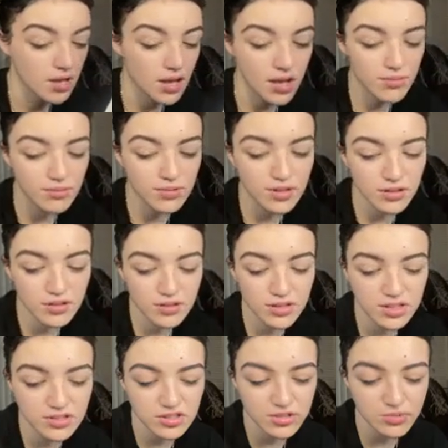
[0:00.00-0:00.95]
I'm
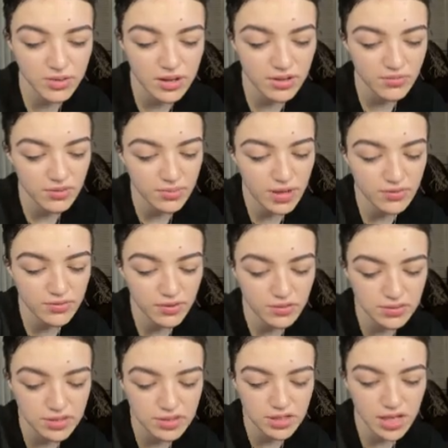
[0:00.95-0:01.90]
literally just waiting for my phone
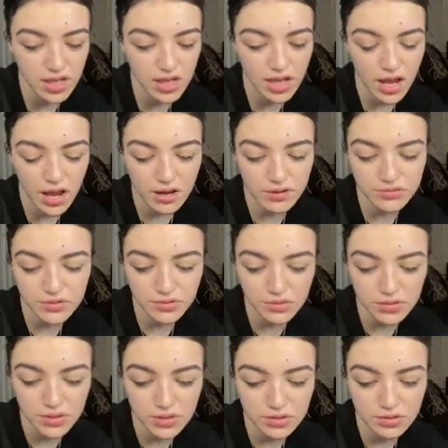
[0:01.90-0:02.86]
to say out of
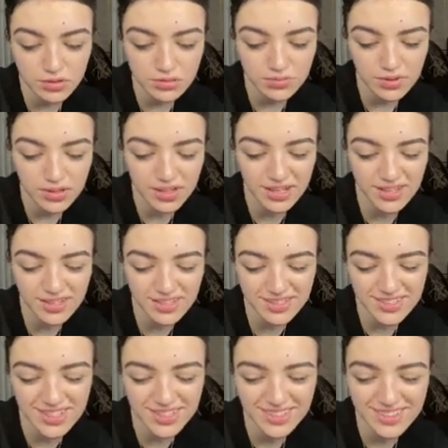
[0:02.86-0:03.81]
storage
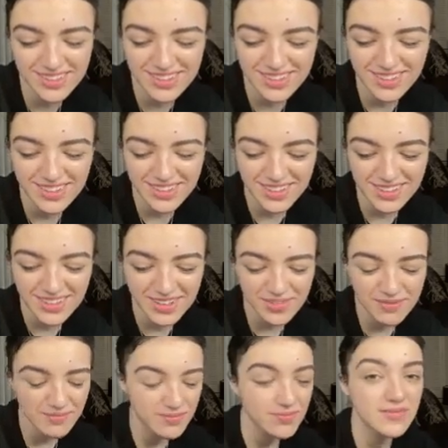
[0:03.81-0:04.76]
because
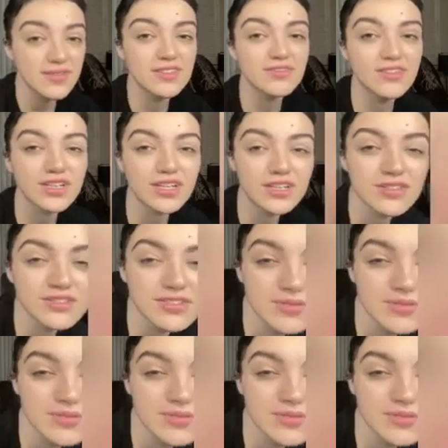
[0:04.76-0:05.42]
this video is